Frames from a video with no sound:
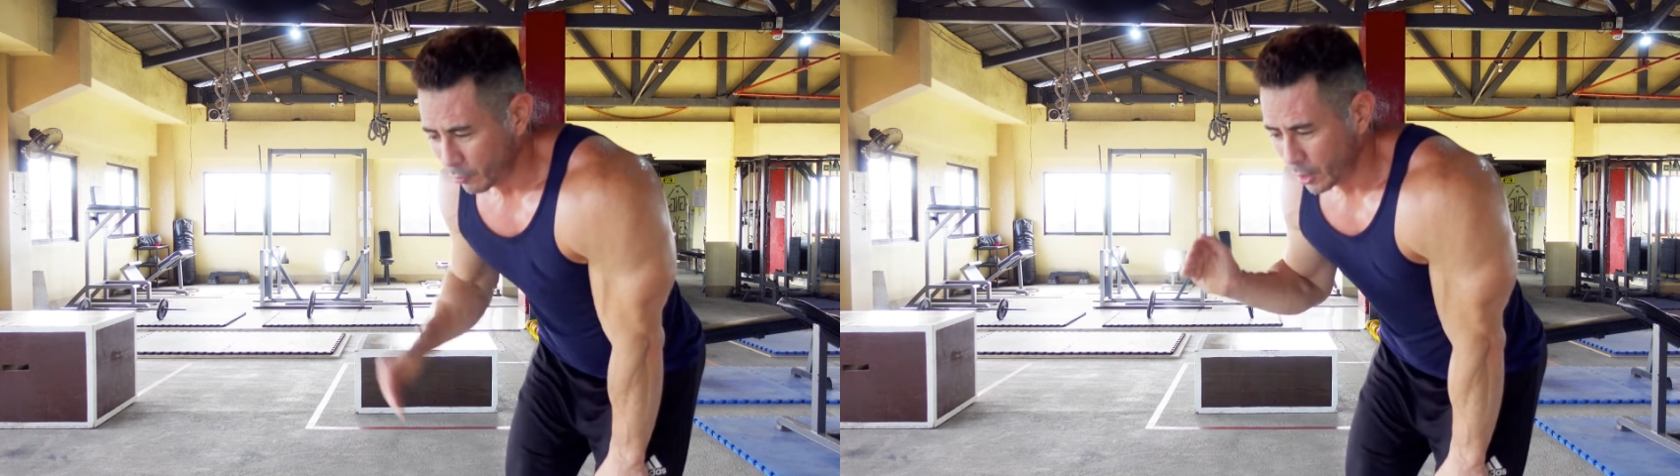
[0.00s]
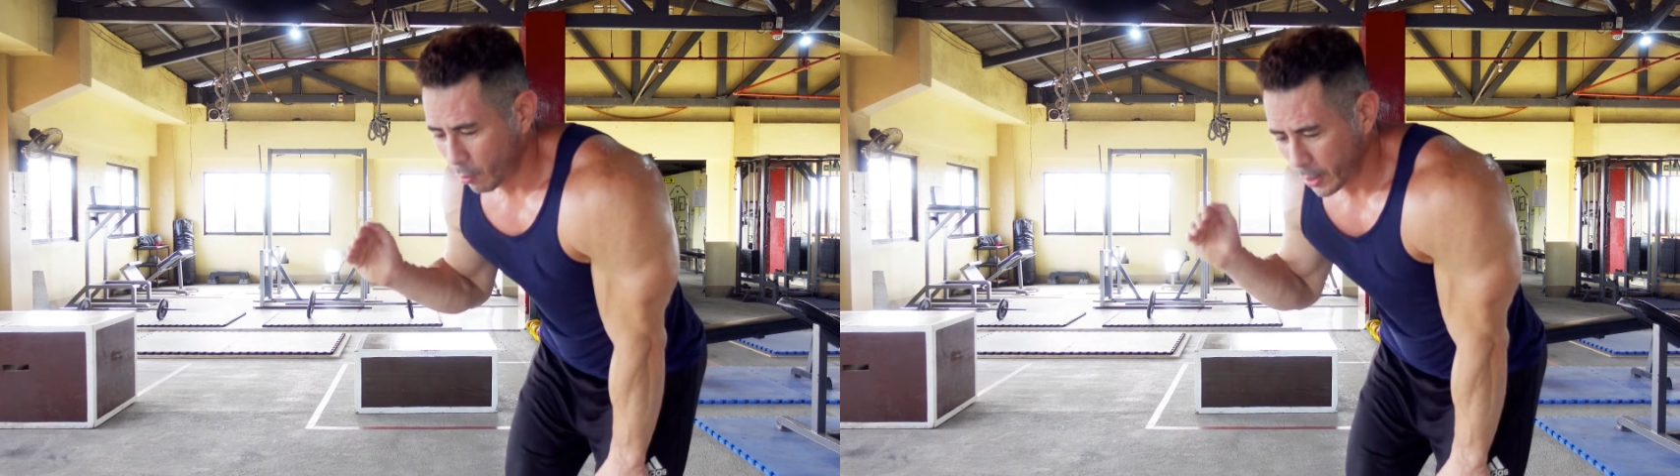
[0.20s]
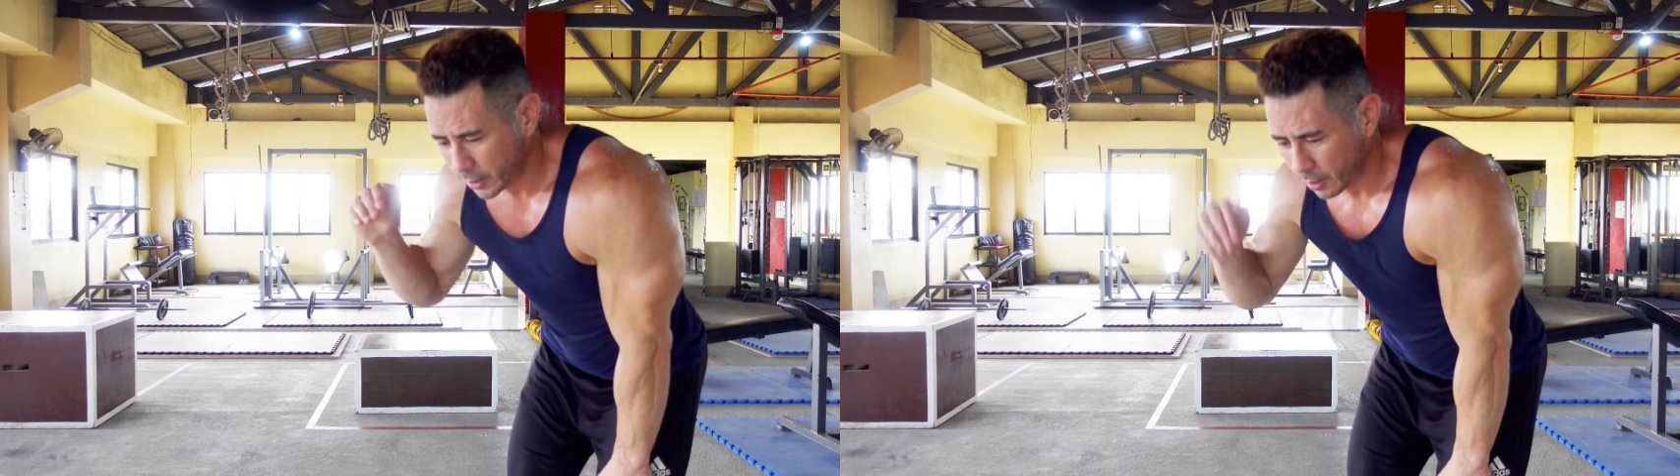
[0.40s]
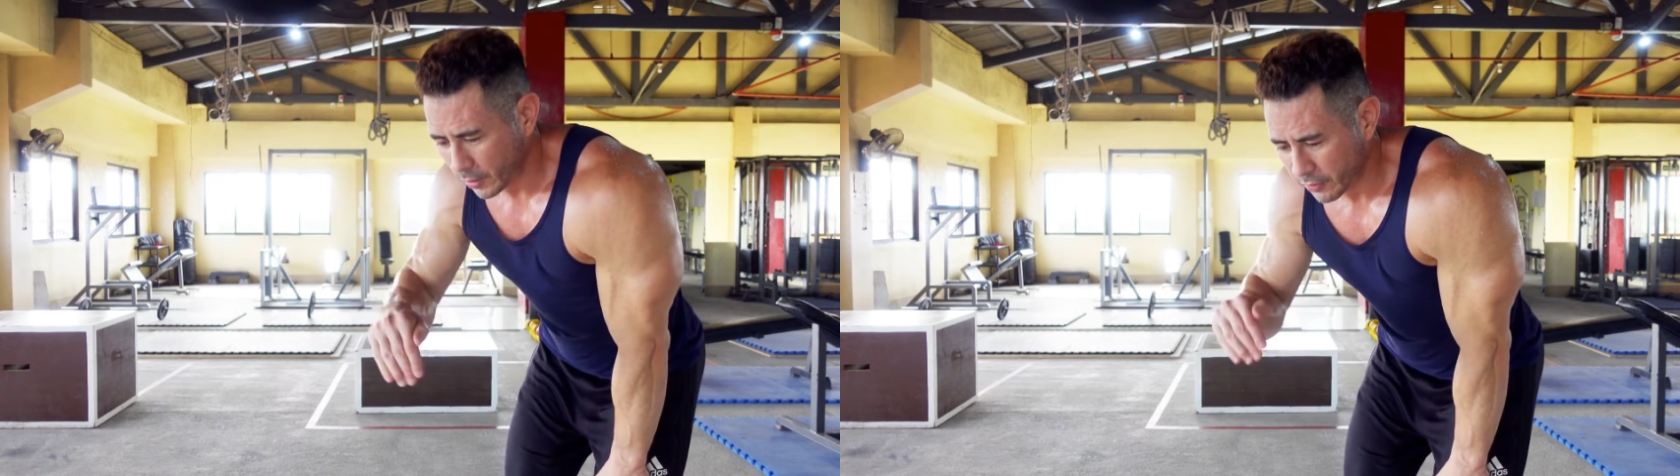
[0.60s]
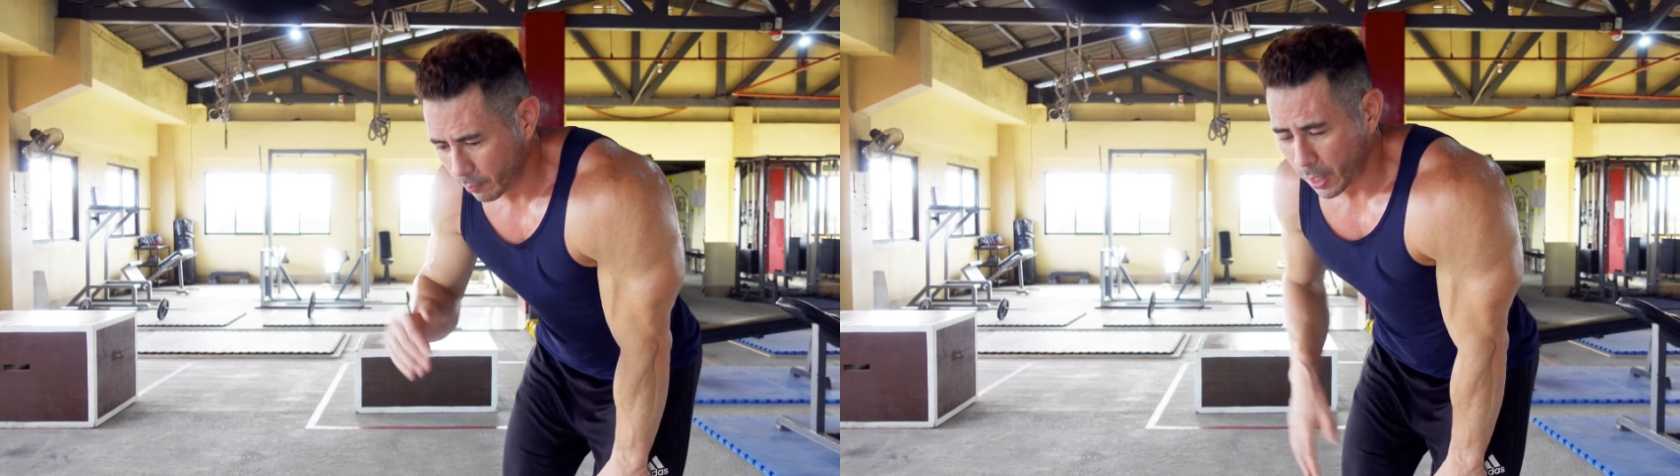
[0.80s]
We don't want to
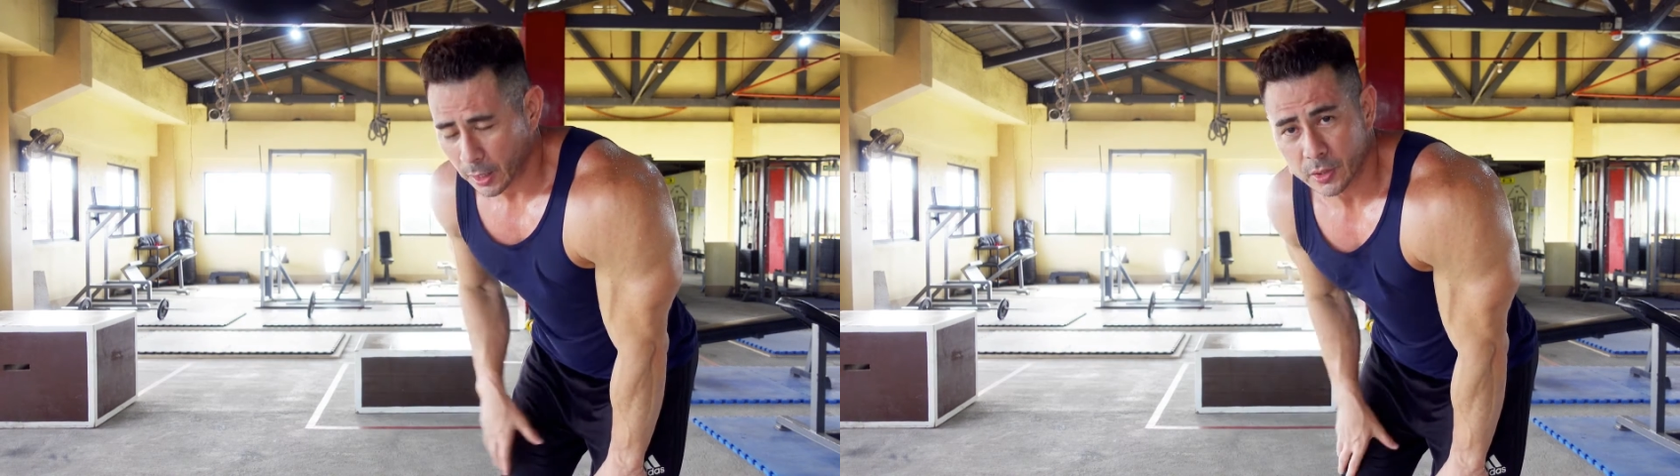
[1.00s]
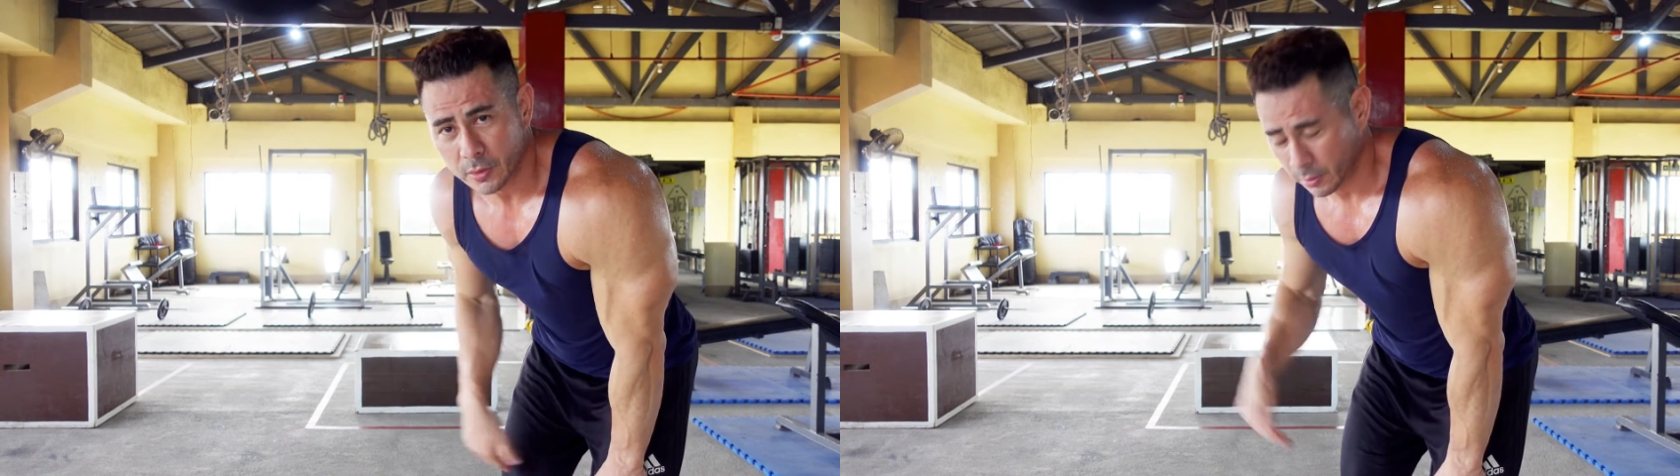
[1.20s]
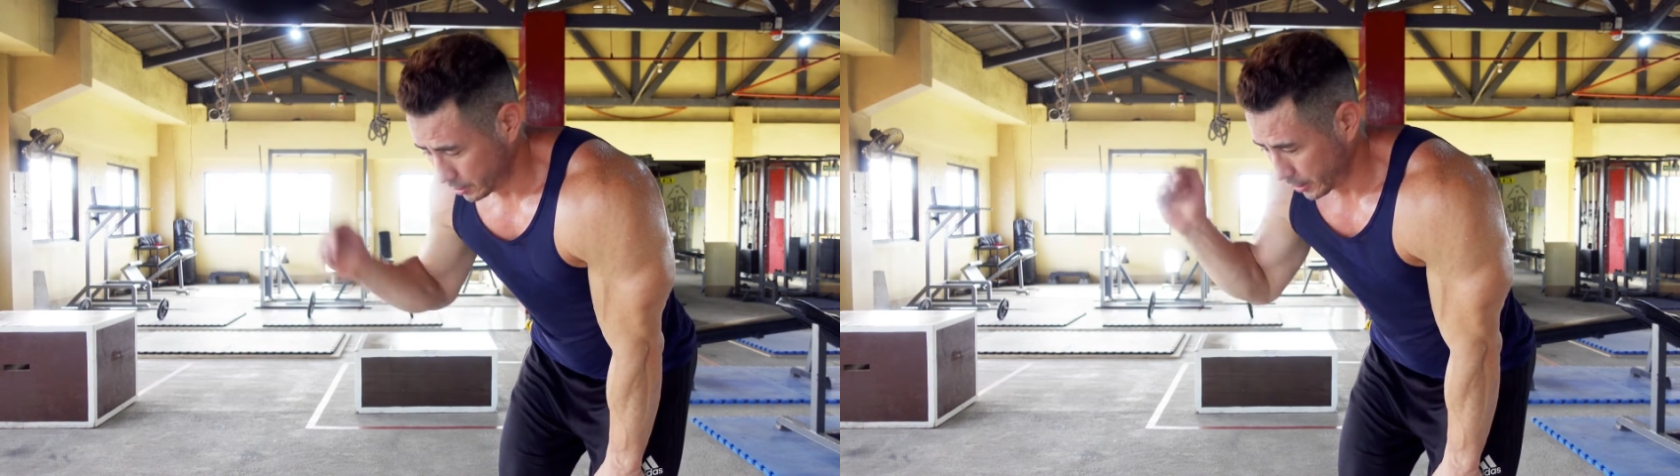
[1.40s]
come off the box